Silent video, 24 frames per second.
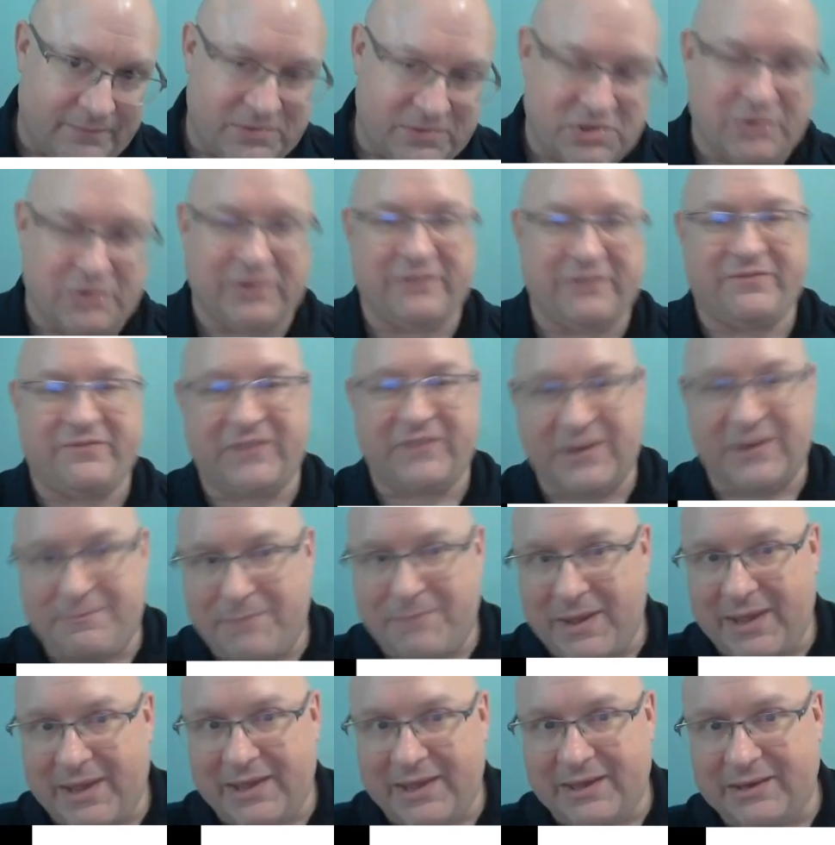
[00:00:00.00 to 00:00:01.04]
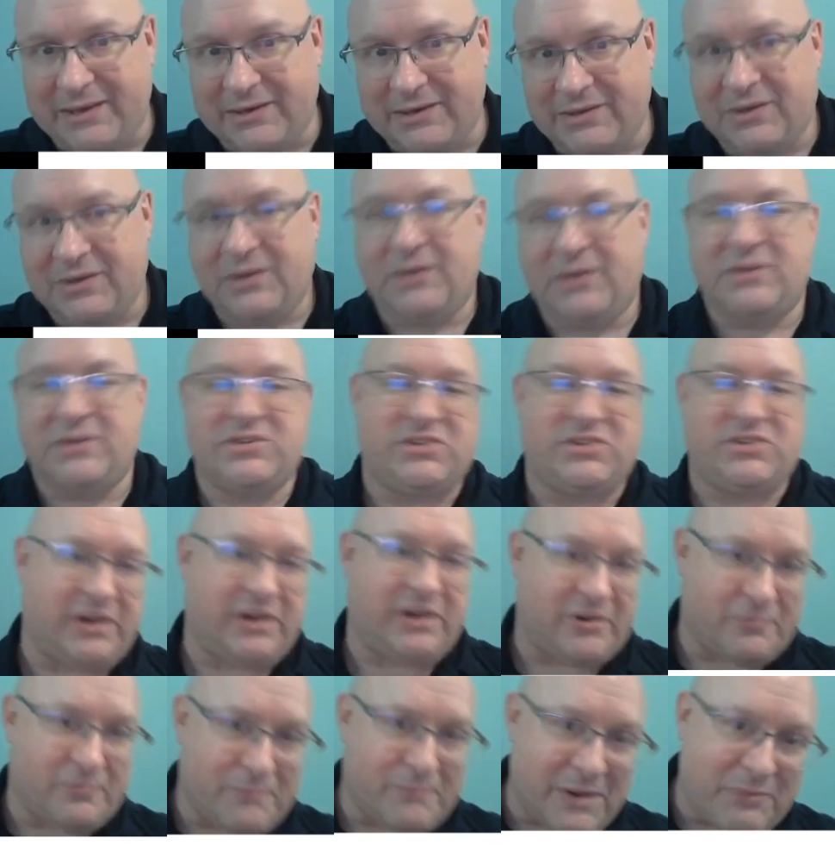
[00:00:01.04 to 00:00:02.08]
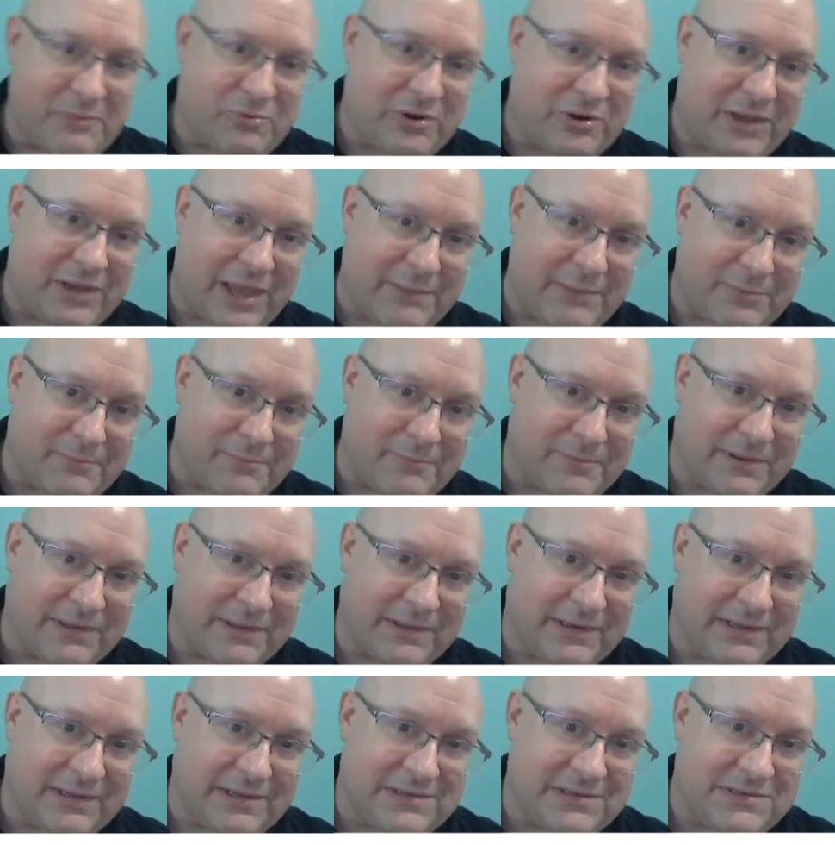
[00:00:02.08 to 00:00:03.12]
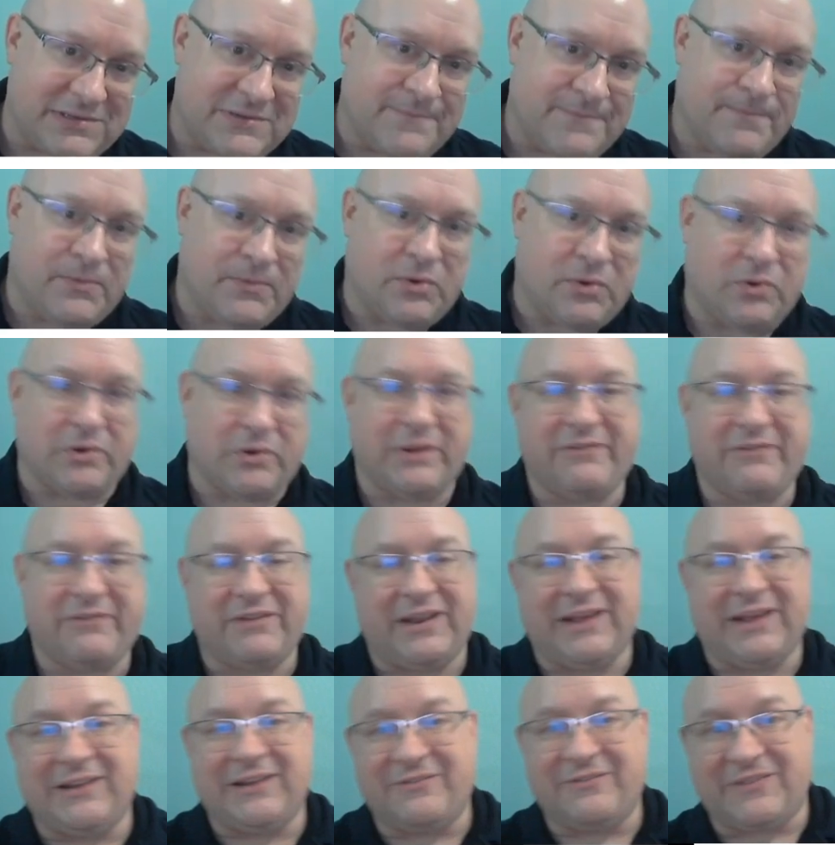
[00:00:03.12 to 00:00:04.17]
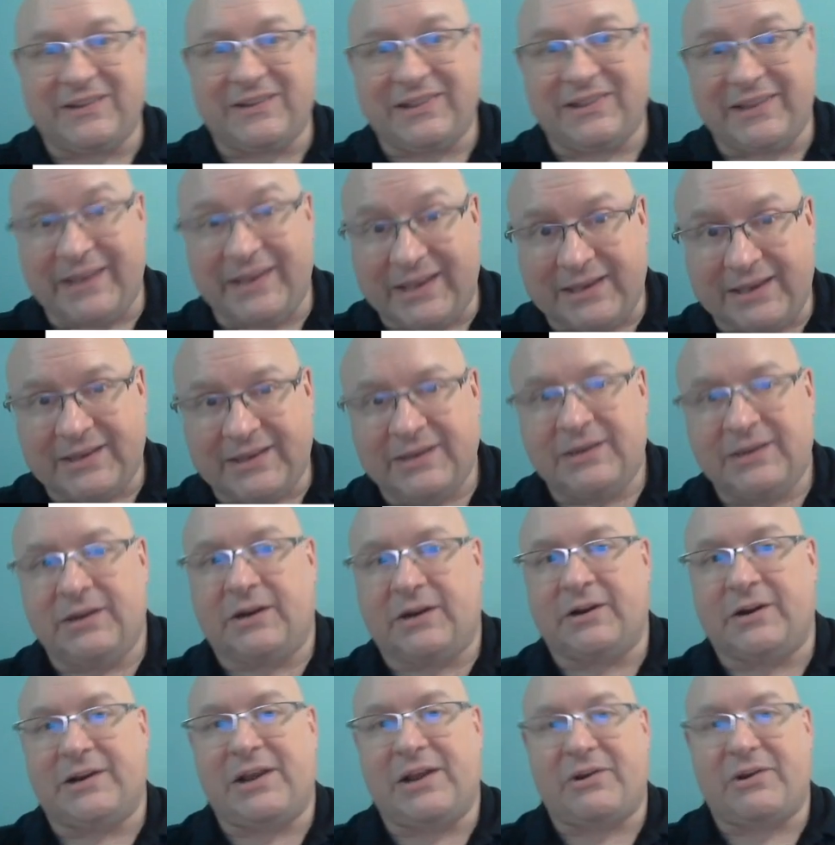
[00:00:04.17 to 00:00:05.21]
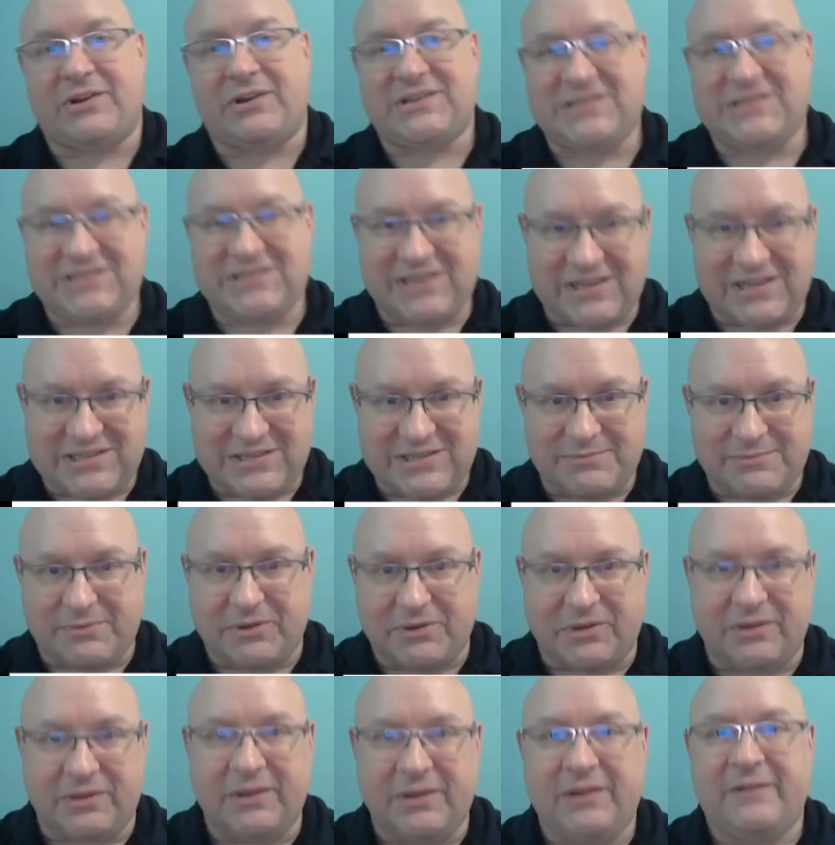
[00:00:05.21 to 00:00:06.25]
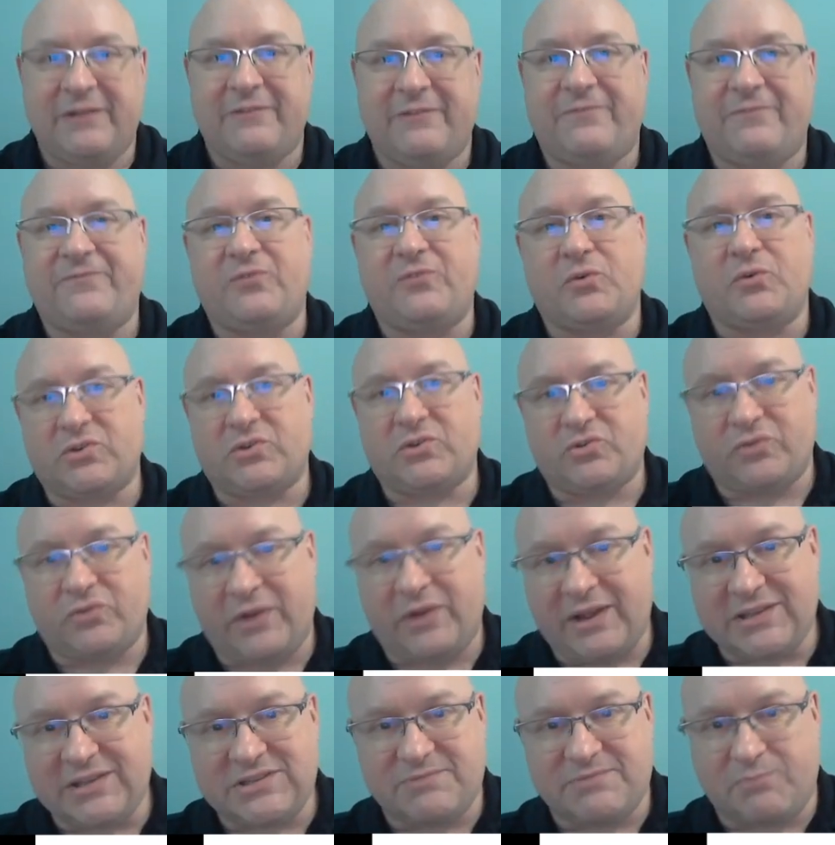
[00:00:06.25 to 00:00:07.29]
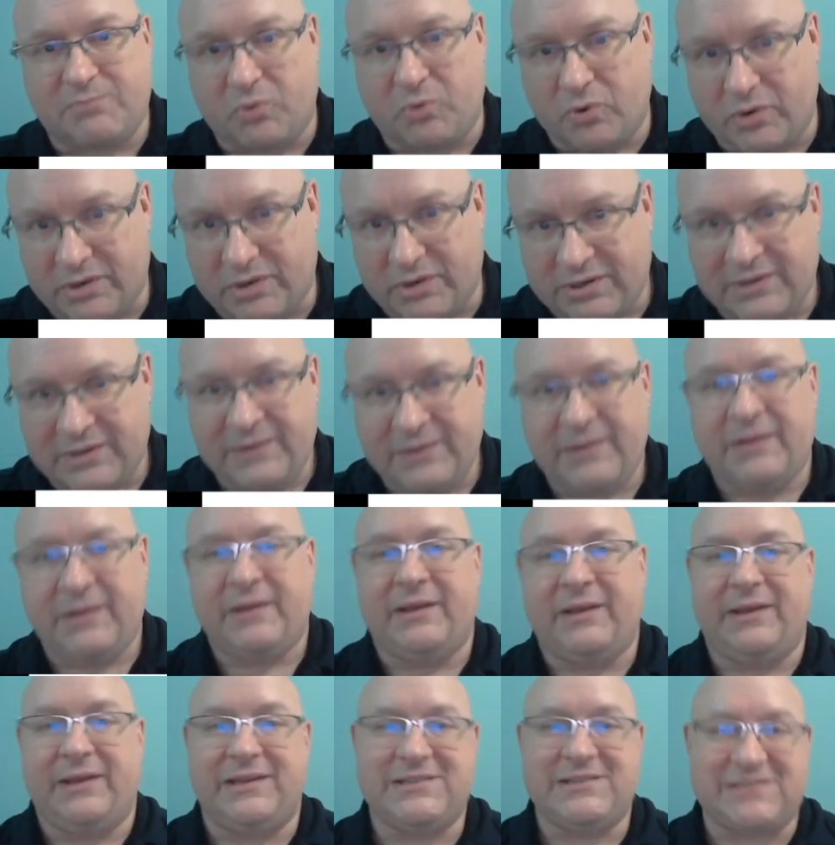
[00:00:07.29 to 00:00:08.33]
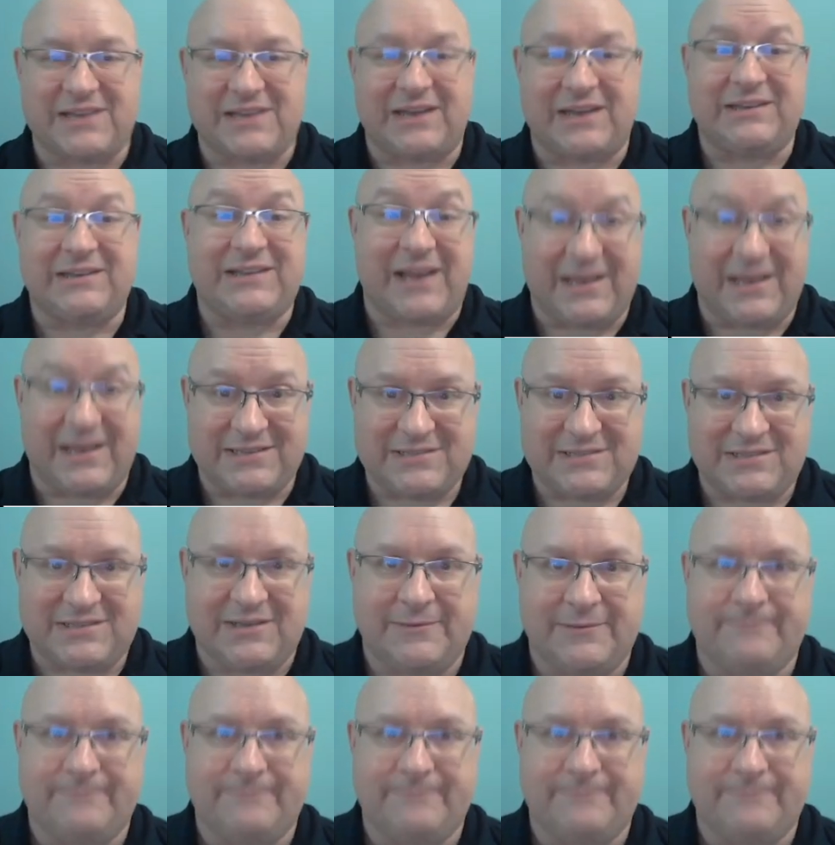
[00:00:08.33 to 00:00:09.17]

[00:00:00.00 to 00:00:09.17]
So InfiniBand, shared memory capabilities, or even NVLink are now accessible for transport inside Dask.